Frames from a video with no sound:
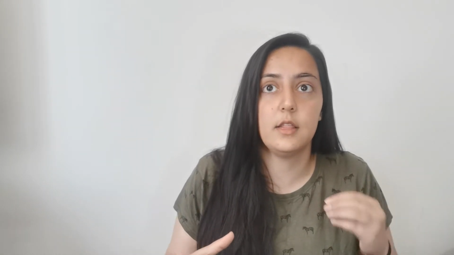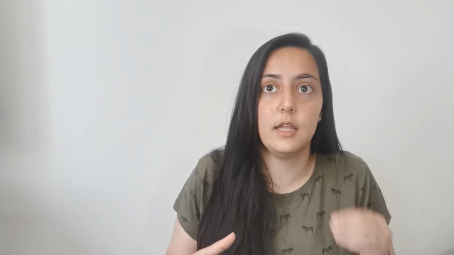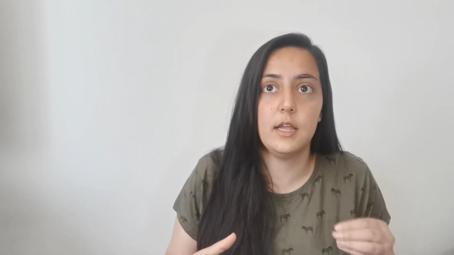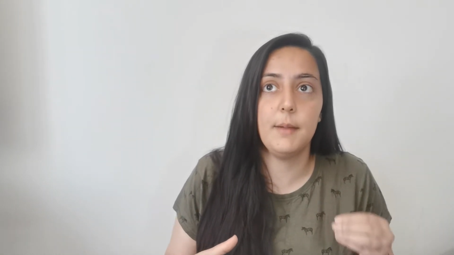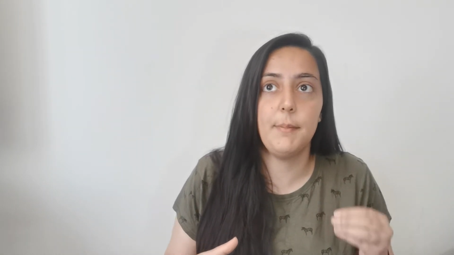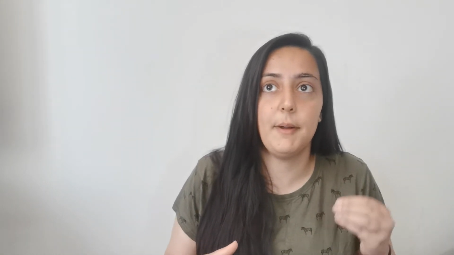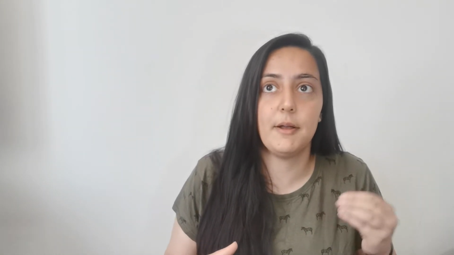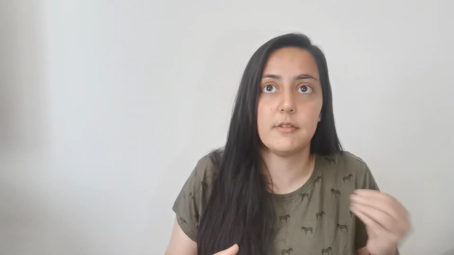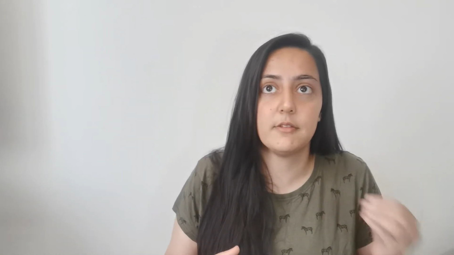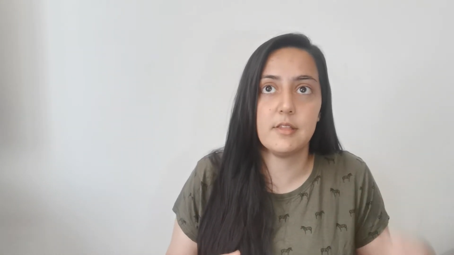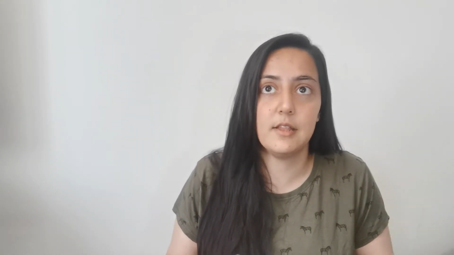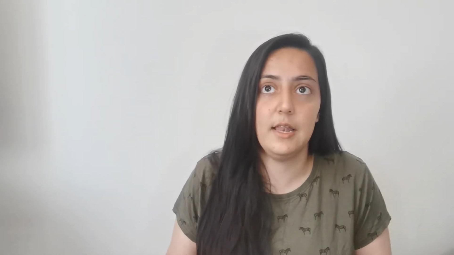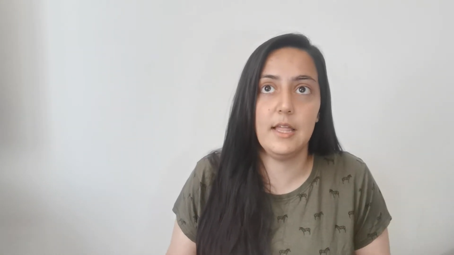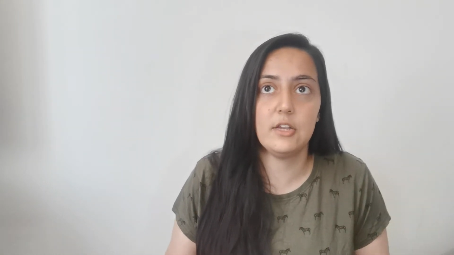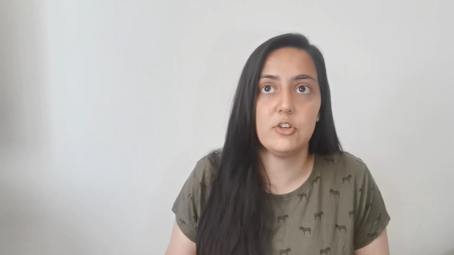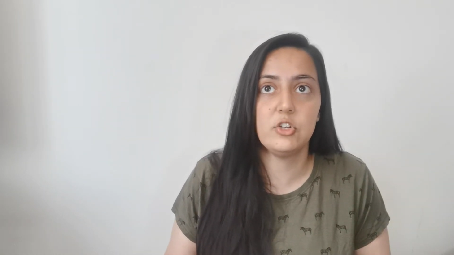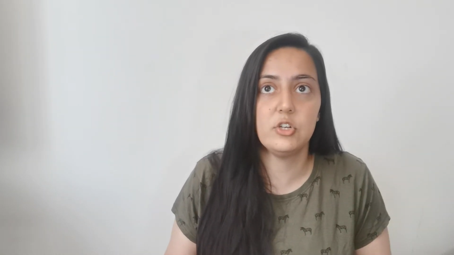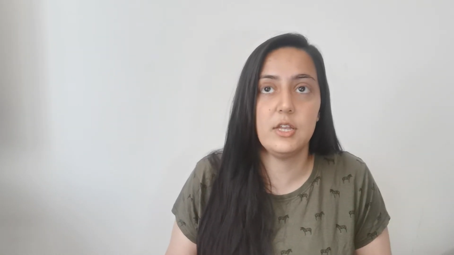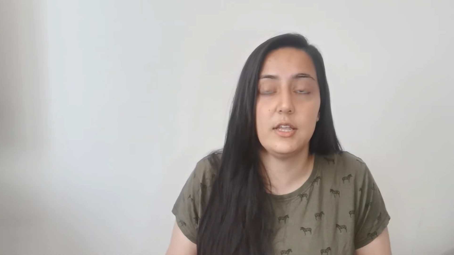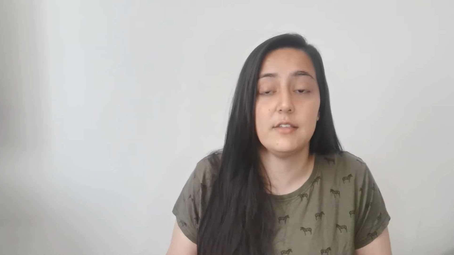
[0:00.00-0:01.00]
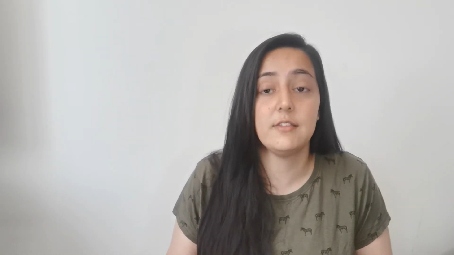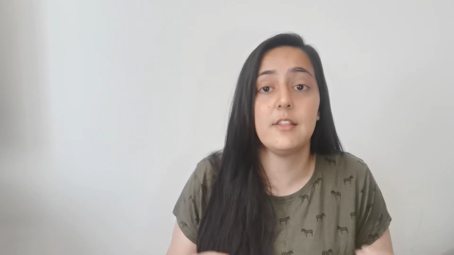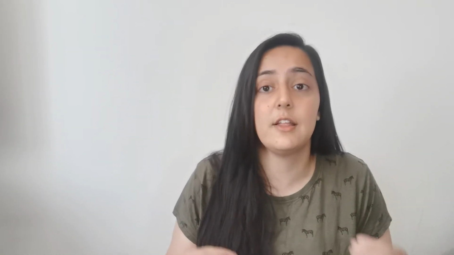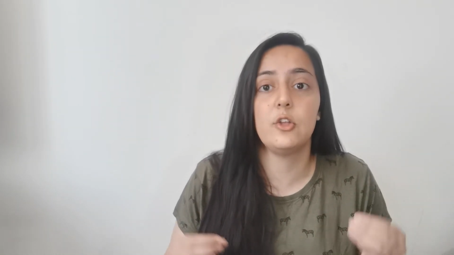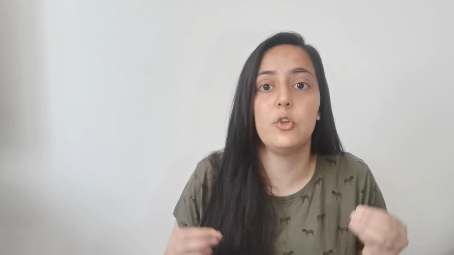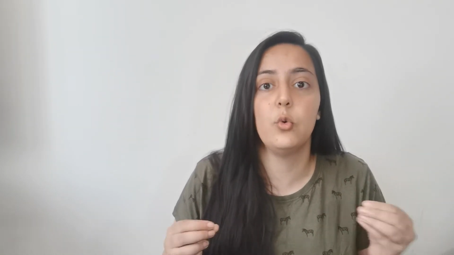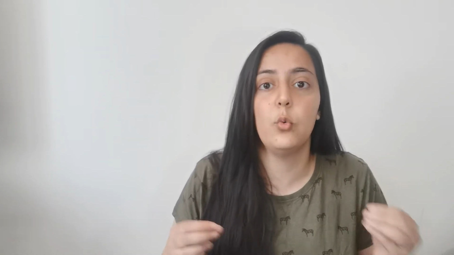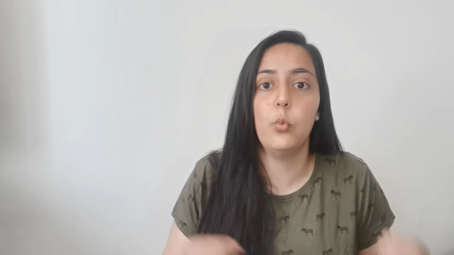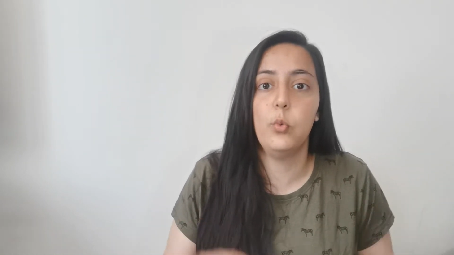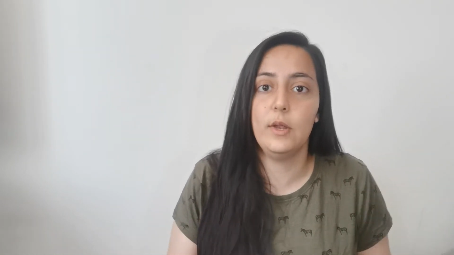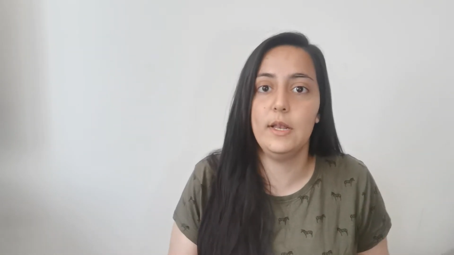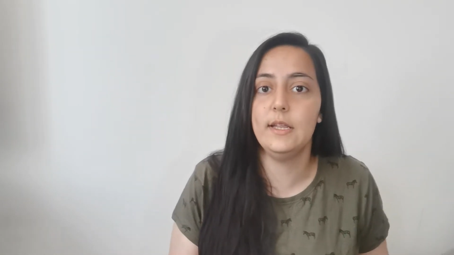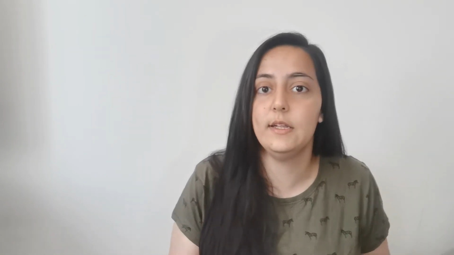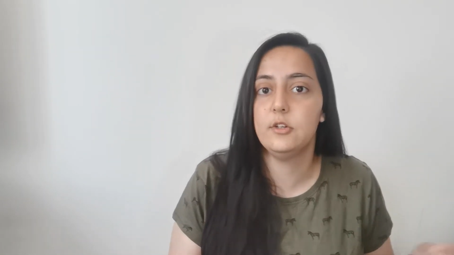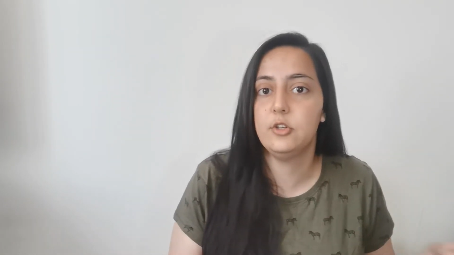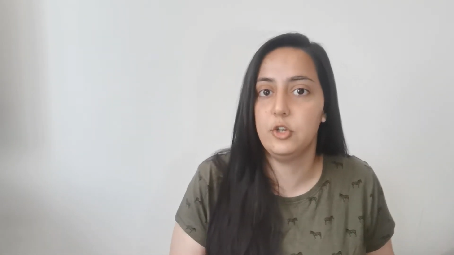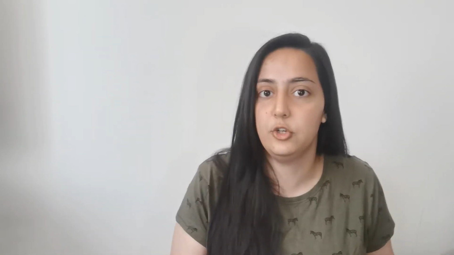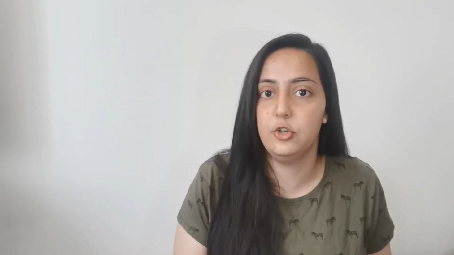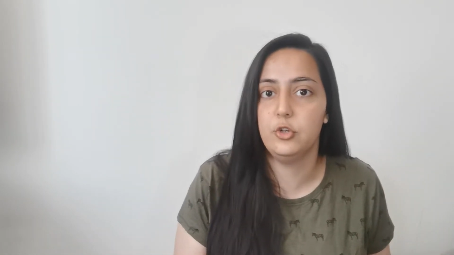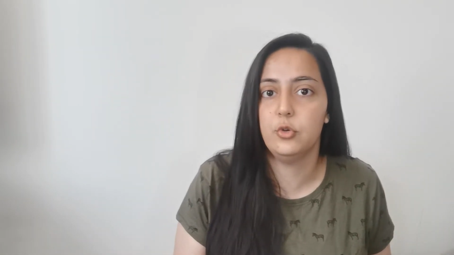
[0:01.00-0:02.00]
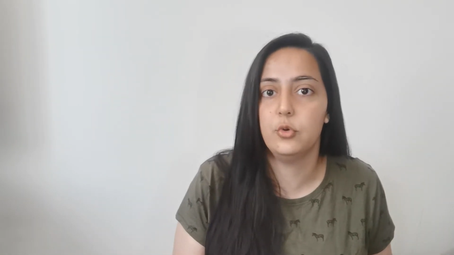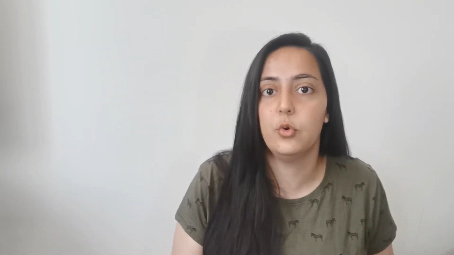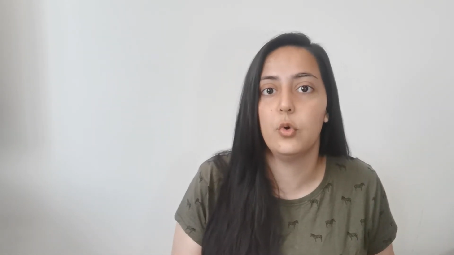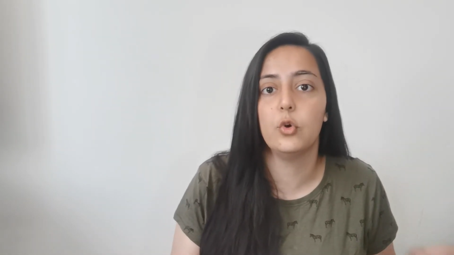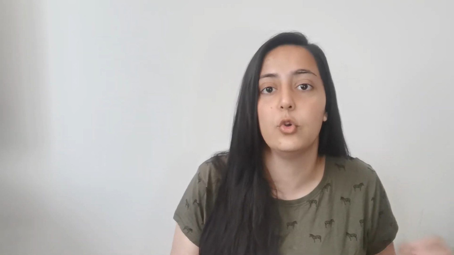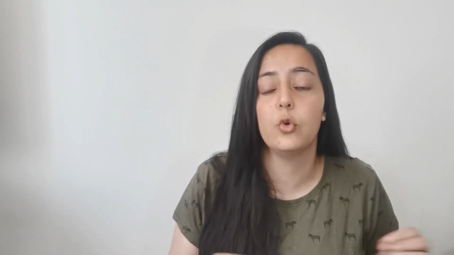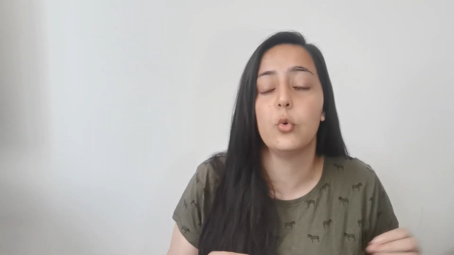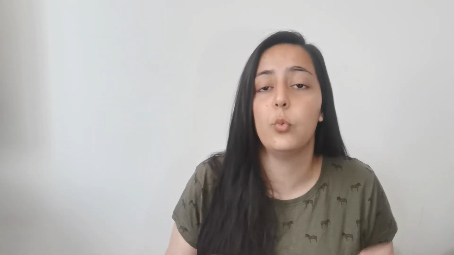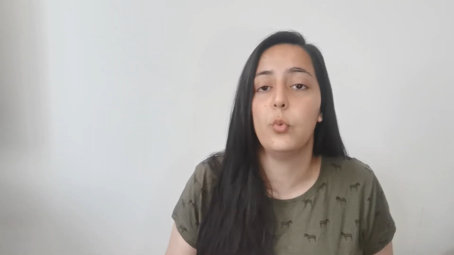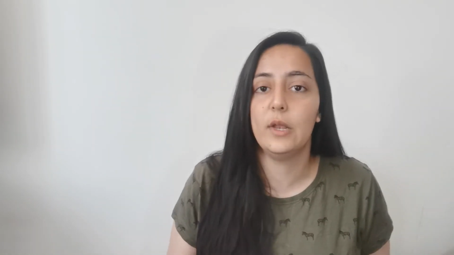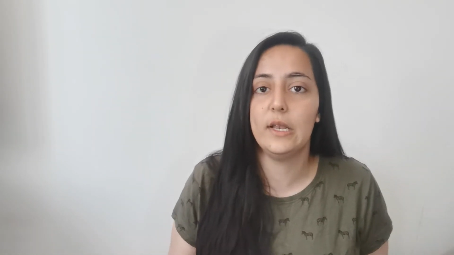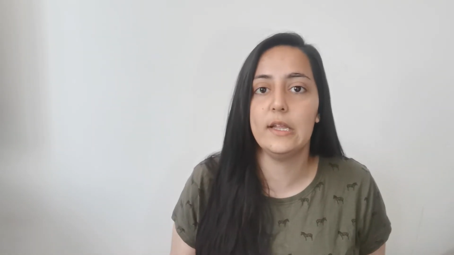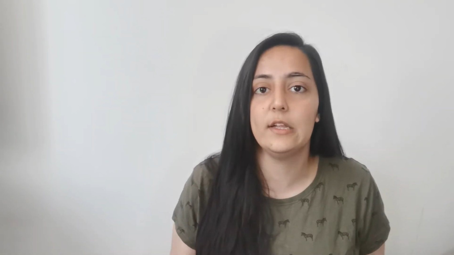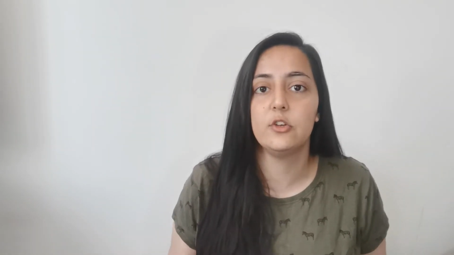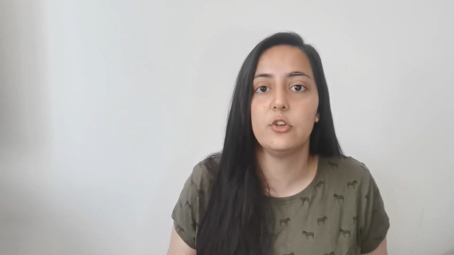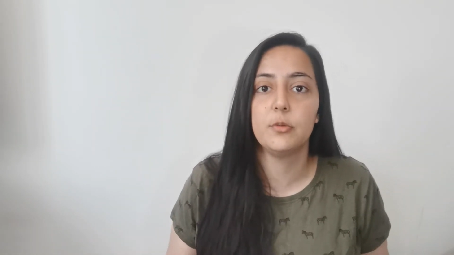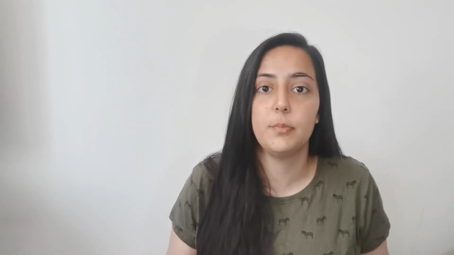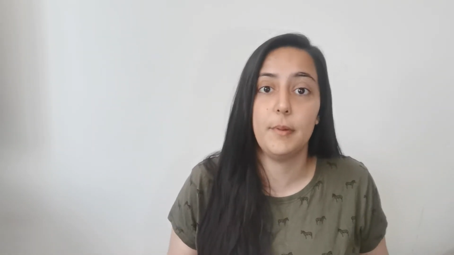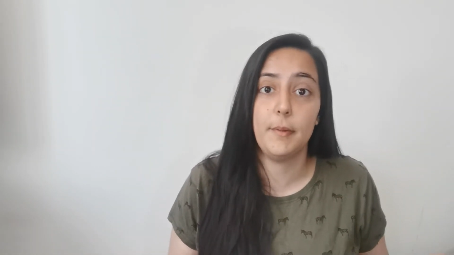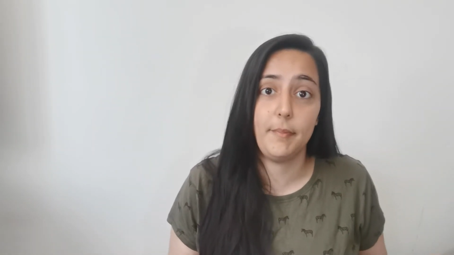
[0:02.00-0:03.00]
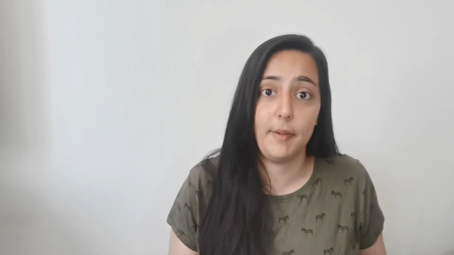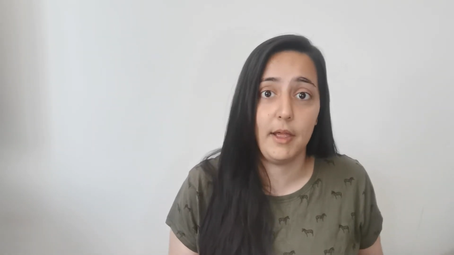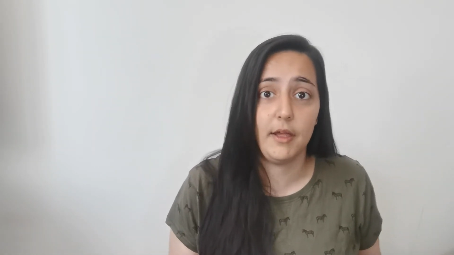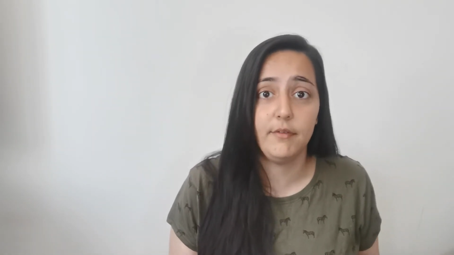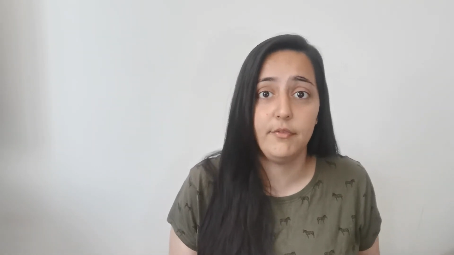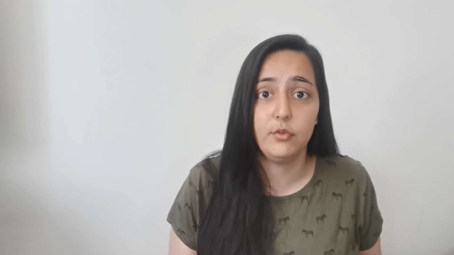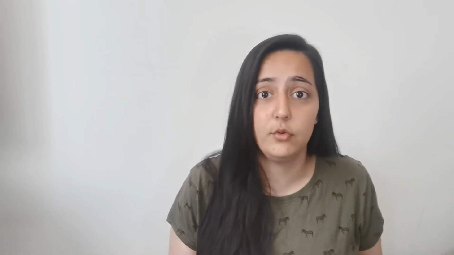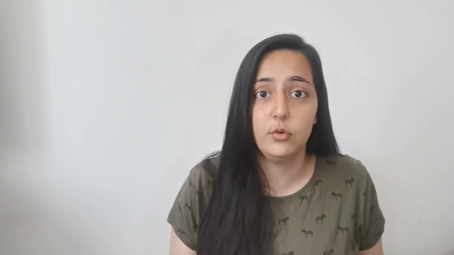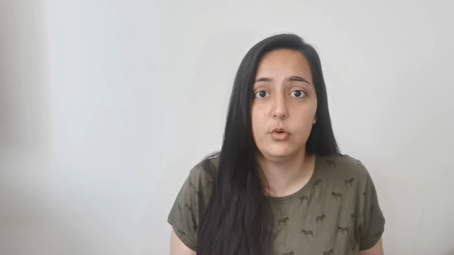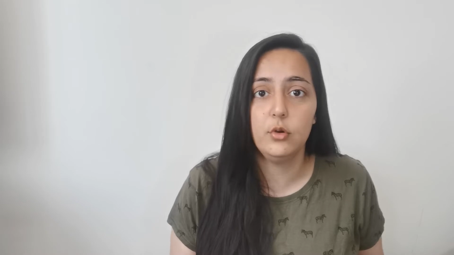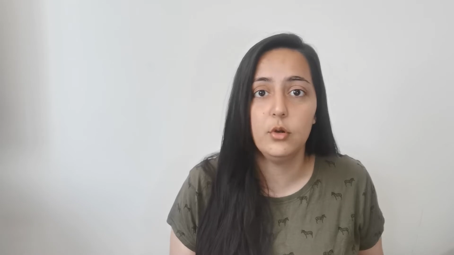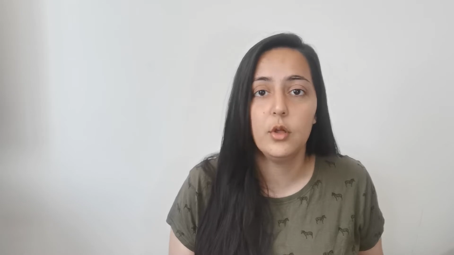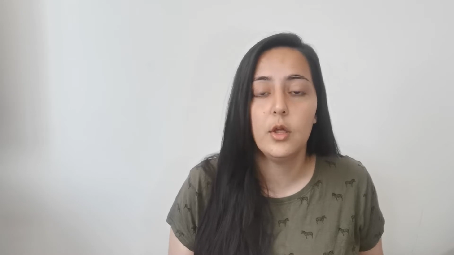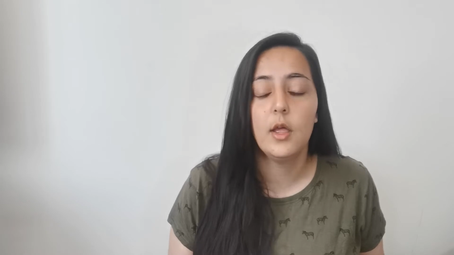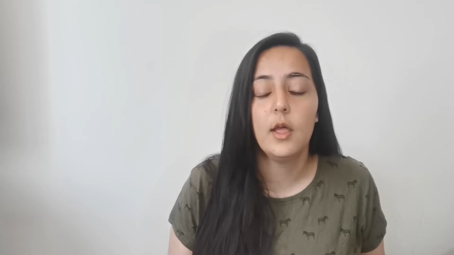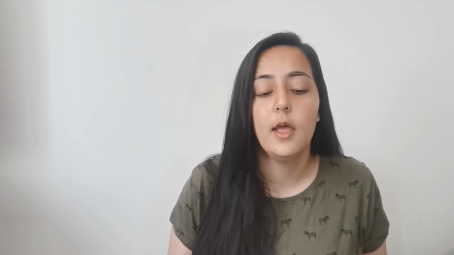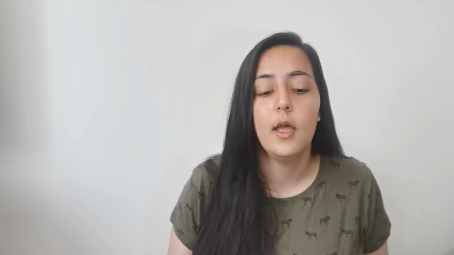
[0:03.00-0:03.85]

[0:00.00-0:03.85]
think about selection tests that you're willing to do or you're willing to prepare for.